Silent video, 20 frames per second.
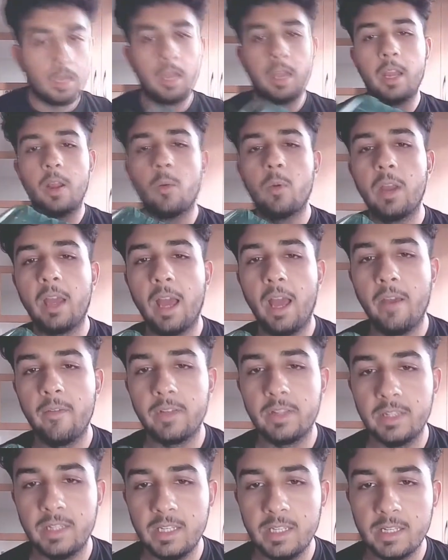here we have
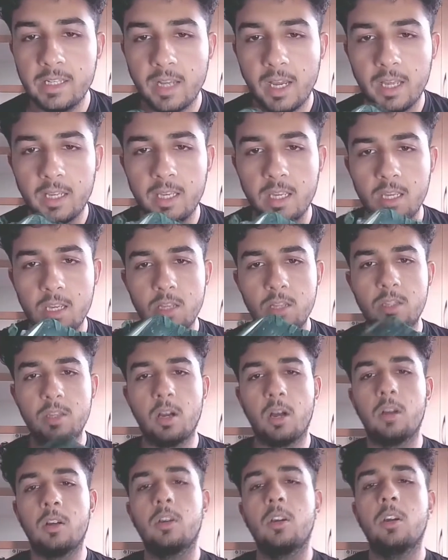it, the Nike
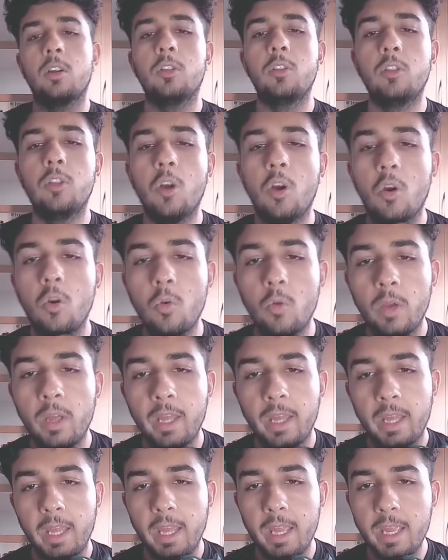Dunk Low
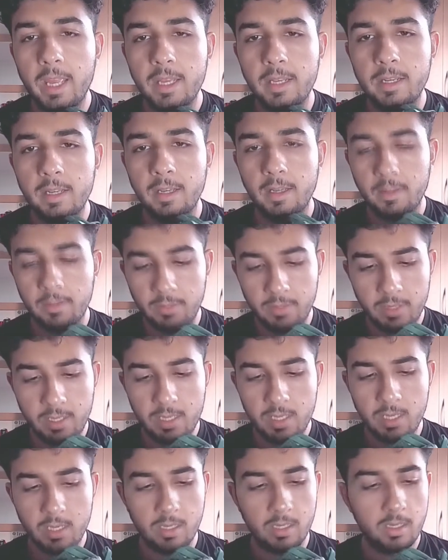in
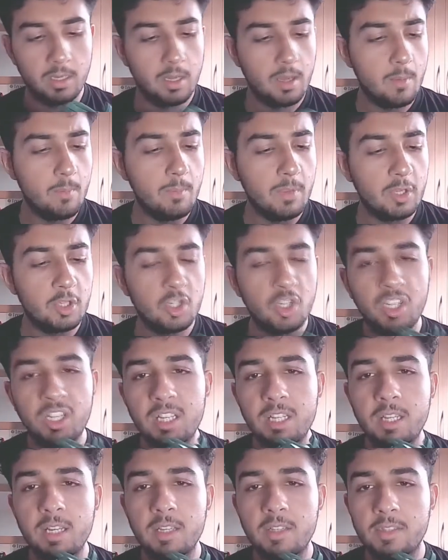the
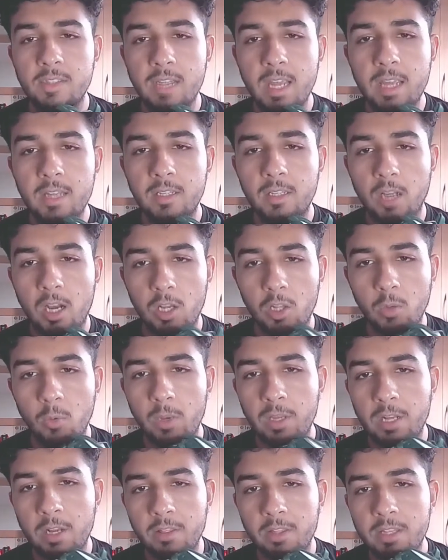Michigan State
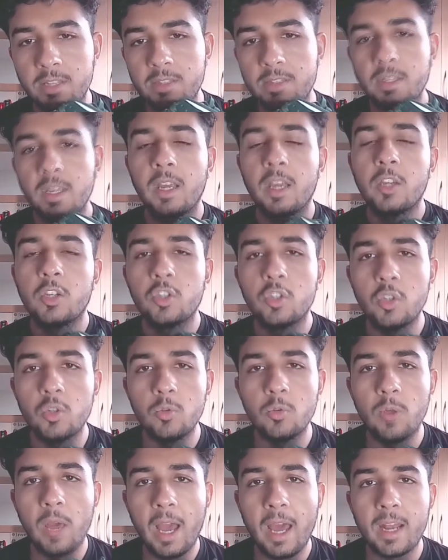colorway. Now this
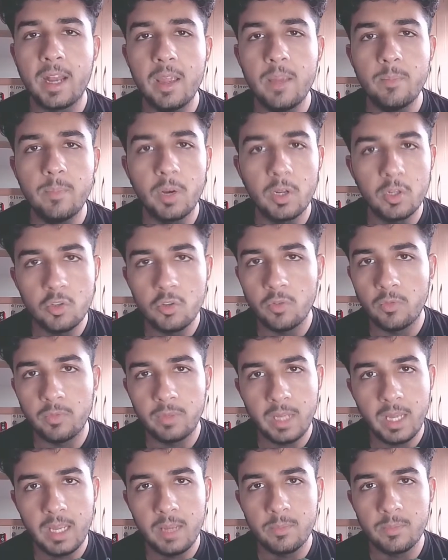shoe had a bunch of
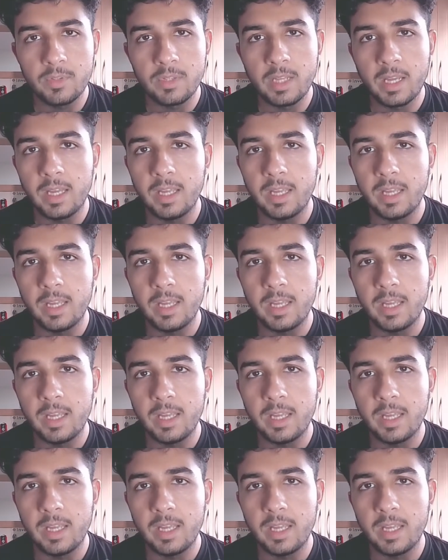names that